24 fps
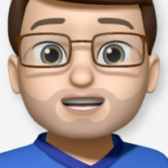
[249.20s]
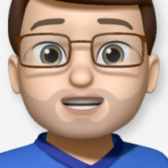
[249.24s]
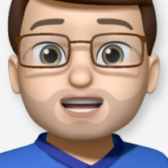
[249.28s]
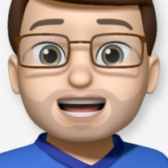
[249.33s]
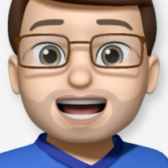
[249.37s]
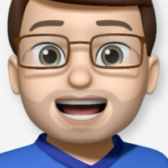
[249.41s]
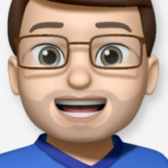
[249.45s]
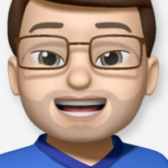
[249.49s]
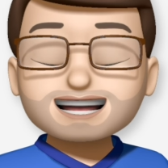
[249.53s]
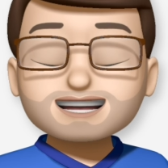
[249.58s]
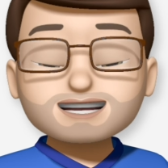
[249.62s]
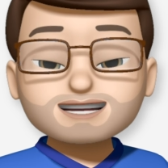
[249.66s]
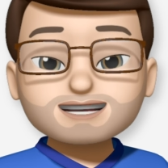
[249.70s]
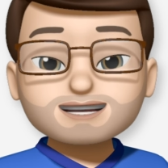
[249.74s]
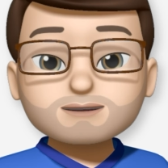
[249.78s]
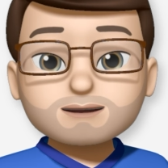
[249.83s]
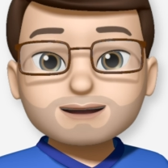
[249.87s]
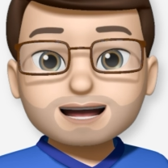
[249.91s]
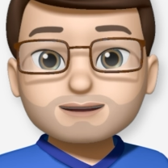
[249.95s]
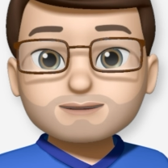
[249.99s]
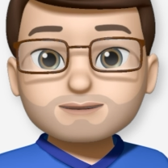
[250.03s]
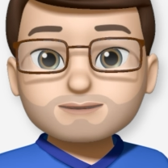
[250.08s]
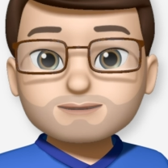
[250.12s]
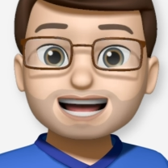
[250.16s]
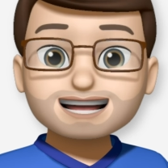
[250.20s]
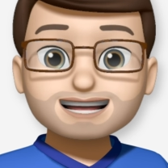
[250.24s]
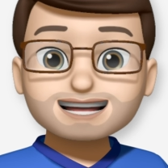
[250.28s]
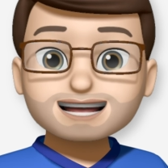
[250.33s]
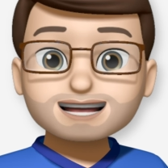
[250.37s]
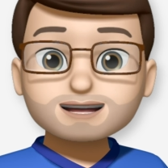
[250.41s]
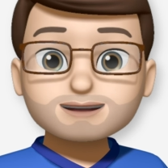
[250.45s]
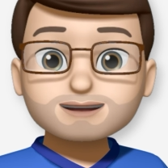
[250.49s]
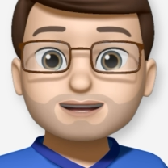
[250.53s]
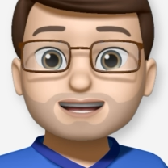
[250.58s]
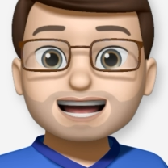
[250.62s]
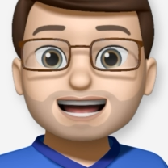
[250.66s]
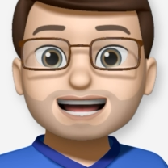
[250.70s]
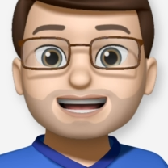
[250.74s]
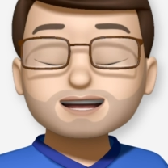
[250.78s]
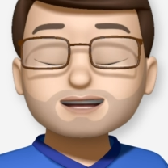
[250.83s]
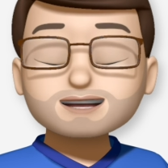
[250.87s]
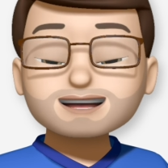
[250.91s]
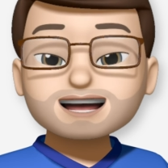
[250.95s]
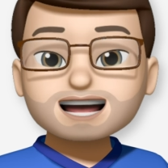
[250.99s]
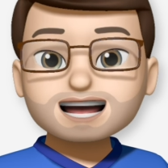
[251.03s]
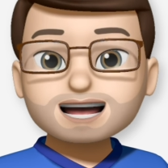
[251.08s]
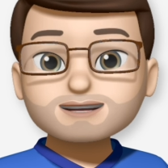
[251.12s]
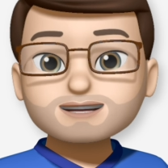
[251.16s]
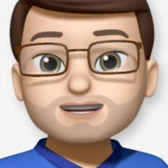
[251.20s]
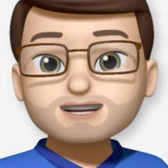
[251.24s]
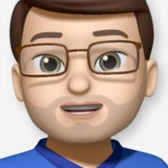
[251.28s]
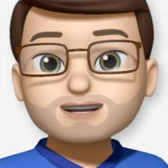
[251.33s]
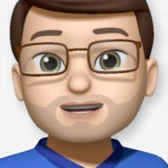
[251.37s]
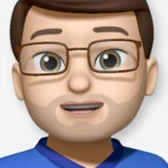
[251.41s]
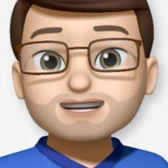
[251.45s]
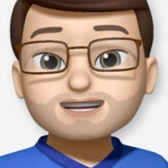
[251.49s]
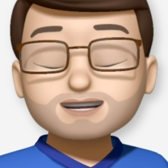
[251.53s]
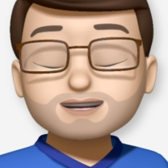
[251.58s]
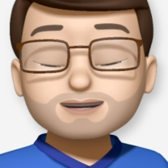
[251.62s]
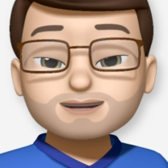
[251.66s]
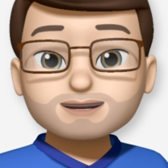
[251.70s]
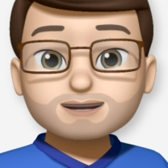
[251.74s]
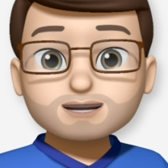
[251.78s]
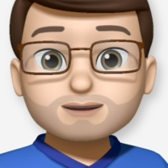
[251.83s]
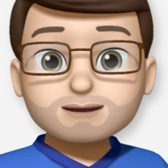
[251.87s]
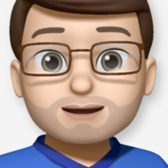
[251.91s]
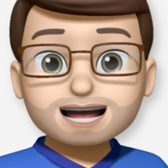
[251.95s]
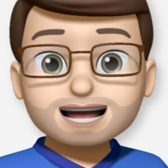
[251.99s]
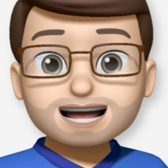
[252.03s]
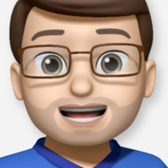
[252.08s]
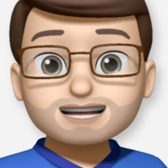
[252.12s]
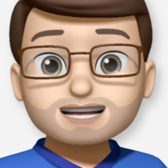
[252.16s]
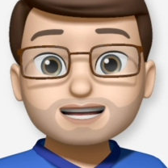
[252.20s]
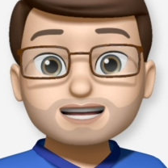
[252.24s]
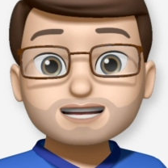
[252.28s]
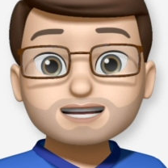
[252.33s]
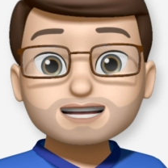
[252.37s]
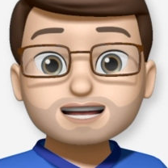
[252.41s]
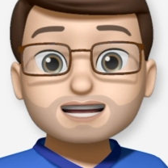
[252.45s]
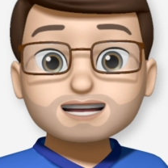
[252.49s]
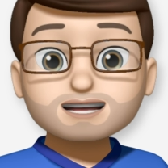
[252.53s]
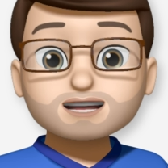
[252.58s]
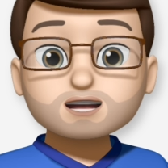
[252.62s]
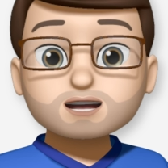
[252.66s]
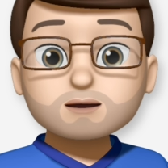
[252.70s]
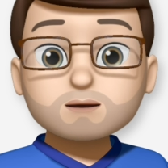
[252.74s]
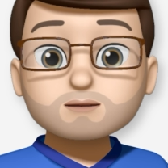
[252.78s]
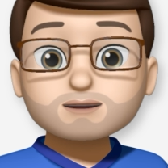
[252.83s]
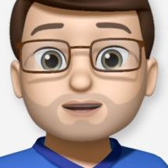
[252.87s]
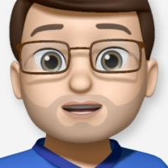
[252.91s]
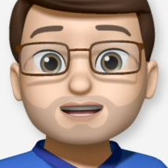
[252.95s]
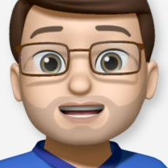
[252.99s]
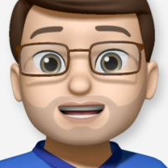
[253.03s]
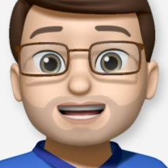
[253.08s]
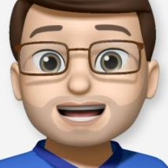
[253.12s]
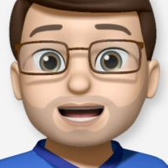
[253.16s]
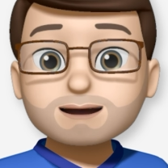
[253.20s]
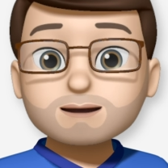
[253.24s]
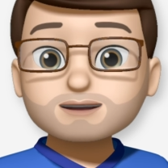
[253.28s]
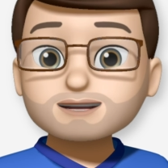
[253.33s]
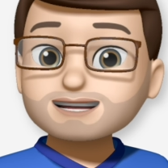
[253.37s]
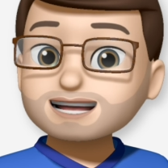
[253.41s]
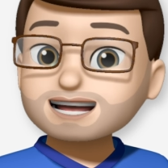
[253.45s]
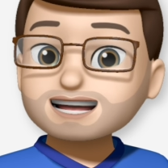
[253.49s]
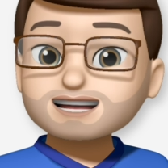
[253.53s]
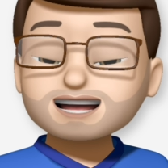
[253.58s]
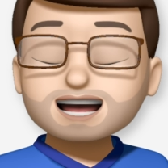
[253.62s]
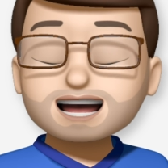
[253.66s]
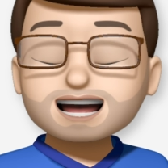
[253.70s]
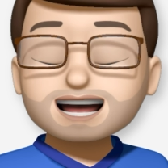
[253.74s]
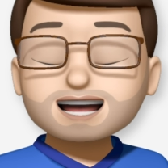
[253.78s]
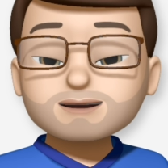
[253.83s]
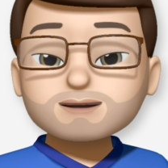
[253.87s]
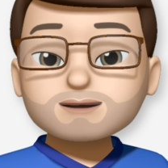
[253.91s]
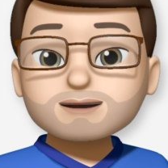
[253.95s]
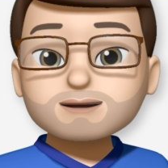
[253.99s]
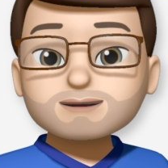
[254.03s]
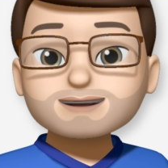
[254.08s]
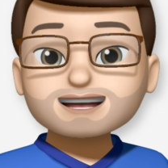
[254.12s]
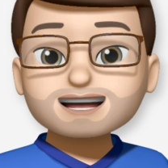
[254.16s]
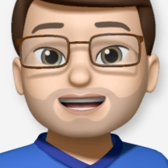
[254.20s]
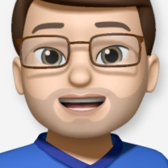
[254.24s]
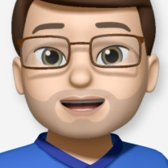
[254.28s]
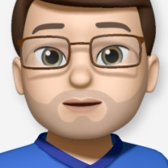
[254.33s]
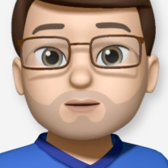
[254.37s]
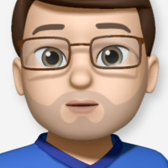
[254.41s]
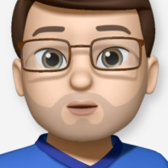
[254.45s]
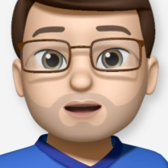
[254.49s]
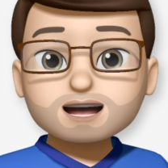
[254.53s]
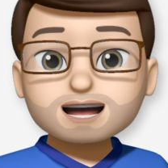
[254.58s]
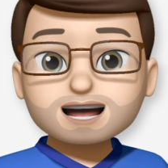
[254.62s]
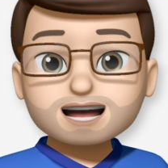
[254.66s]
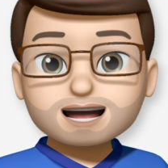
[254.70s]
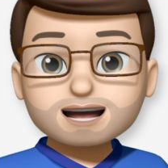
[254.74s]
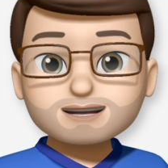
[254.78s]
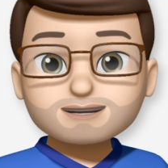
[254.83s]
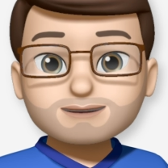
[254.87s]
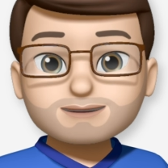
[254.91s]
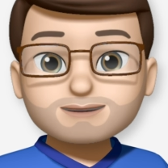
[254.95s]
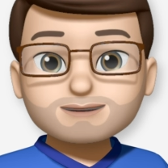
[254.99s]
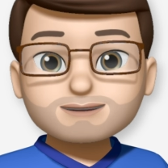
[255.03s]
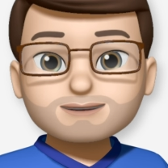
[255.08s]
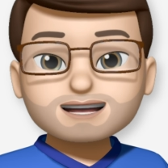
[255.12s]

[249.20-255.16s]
to share in Shobi. And don't forget, you can even use the full page screenshot option to capture an entire website in one go.